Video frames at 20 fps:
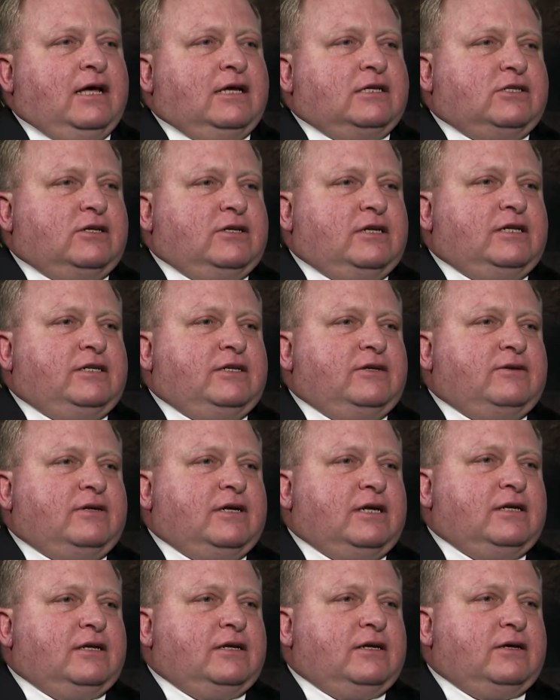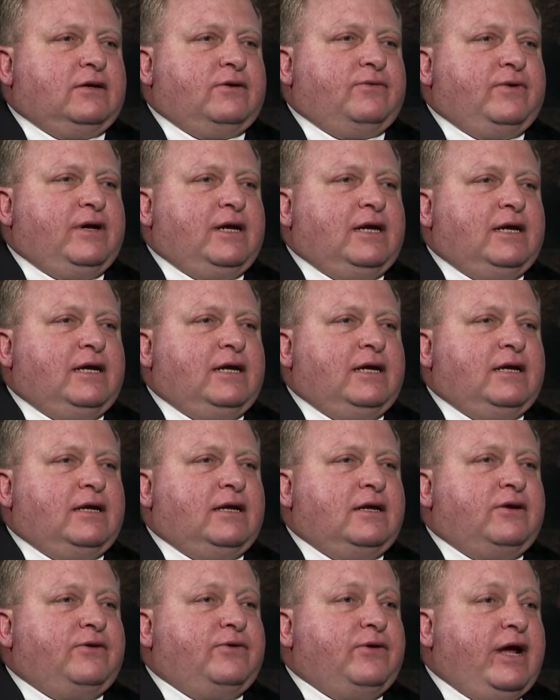so that you can
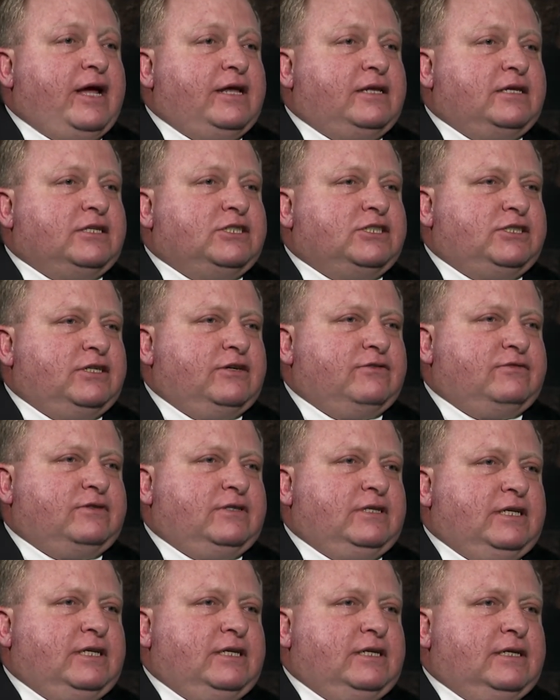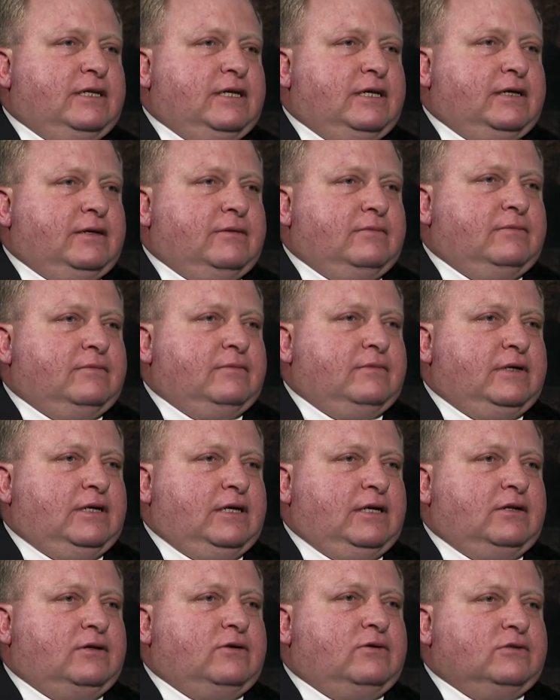really create a shift in
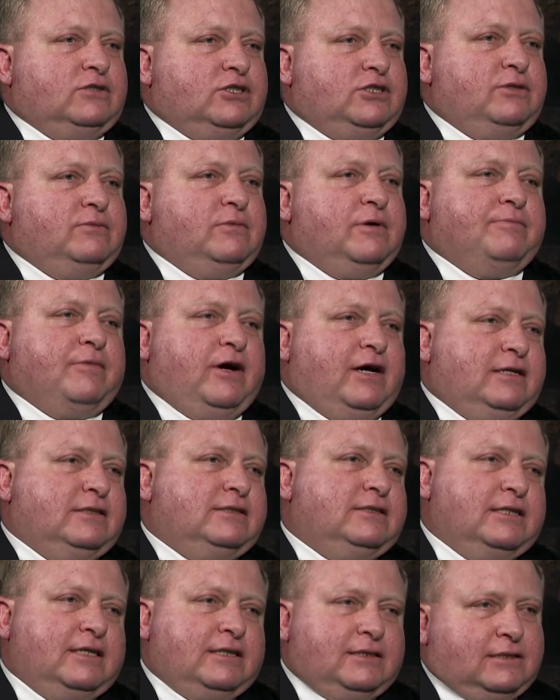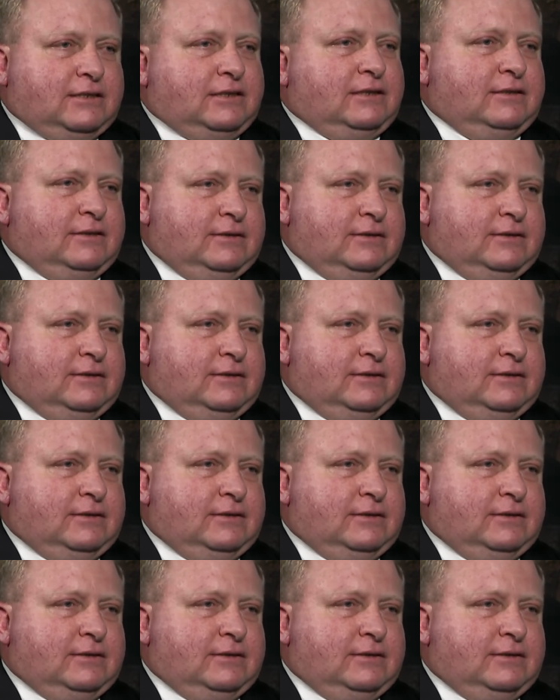consumer mindsets.